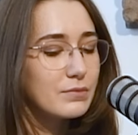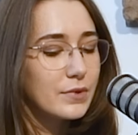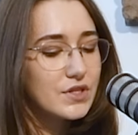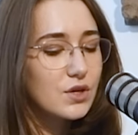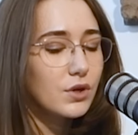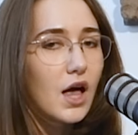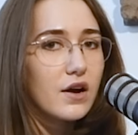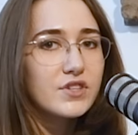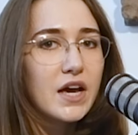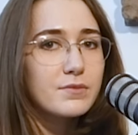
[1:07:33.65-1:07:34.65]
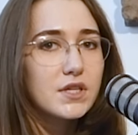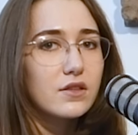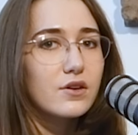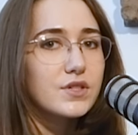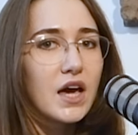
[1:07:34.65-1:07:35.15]
So a lot of times
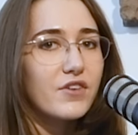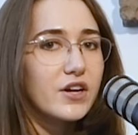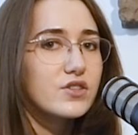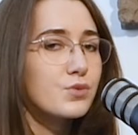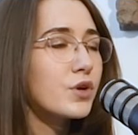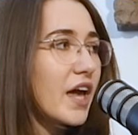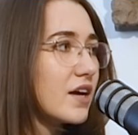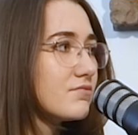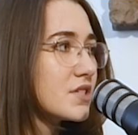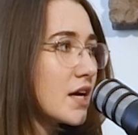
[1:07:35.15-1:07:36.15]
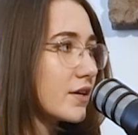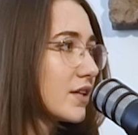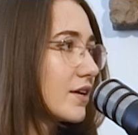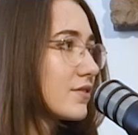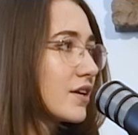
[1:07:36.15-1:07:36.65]
like those kind of actors will get
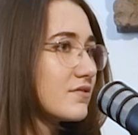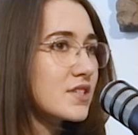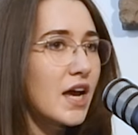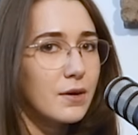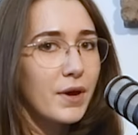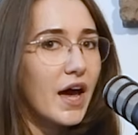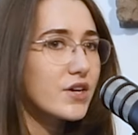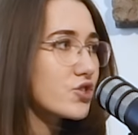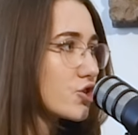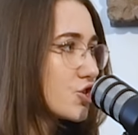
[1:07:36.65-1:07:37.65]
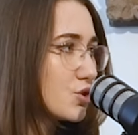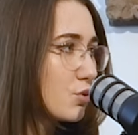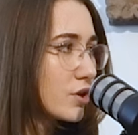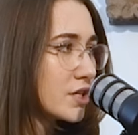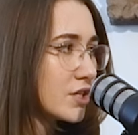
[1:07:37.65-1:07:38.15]
like typecast or
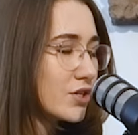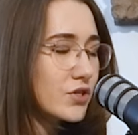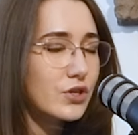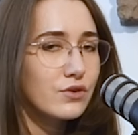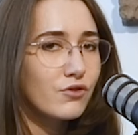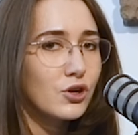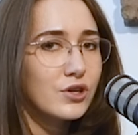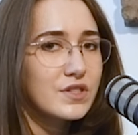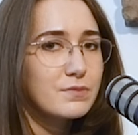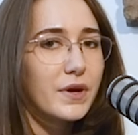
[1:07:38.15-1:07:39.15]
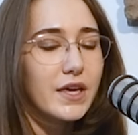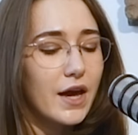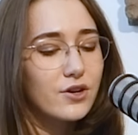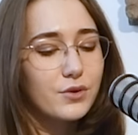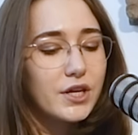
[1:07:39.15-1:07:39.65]
shoehorned into certain roles. But yeah,
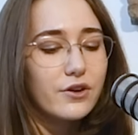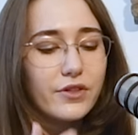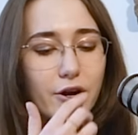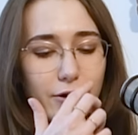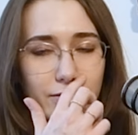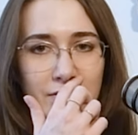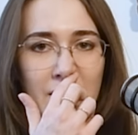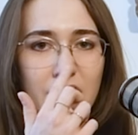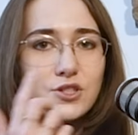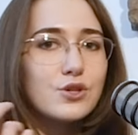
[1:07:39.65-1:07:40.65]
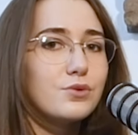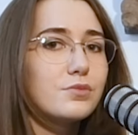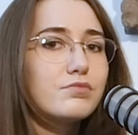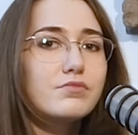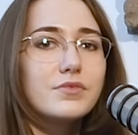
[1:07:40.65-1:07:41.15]
no, here they do
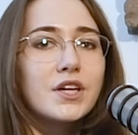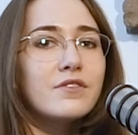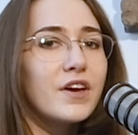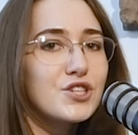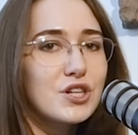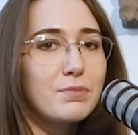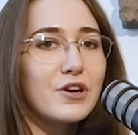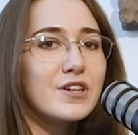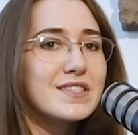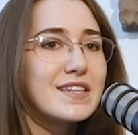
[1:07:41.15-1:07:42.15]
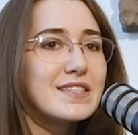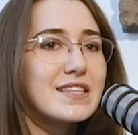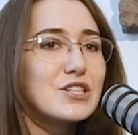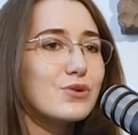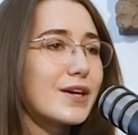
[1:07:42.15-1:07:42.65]
convention appearances.
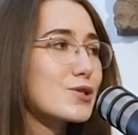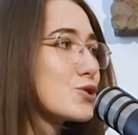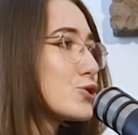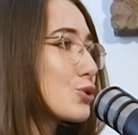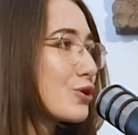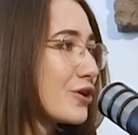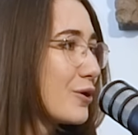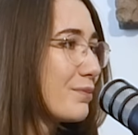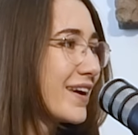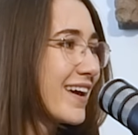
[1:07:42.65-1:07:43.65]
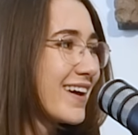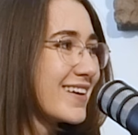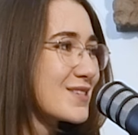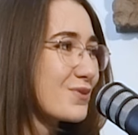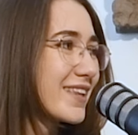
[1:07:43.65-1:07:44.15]
They do like store
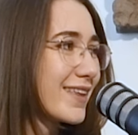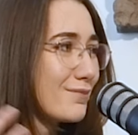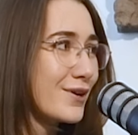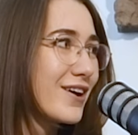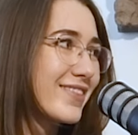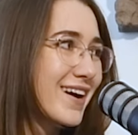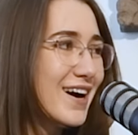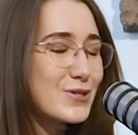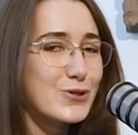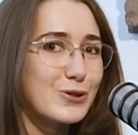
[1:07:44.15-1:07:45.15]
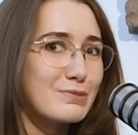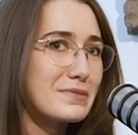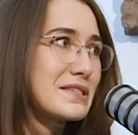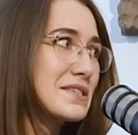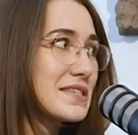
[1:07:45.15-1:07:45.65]
openings where they like put on the costumes
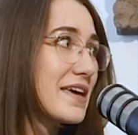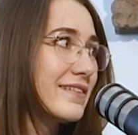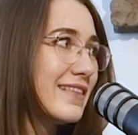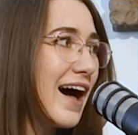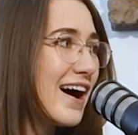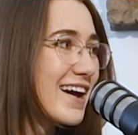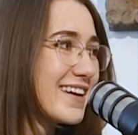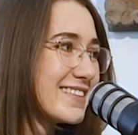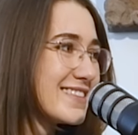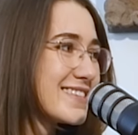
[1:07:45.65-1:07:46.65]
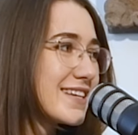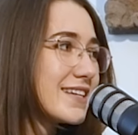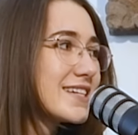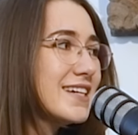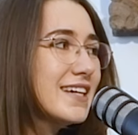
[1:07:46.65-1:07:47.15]
and say the lines and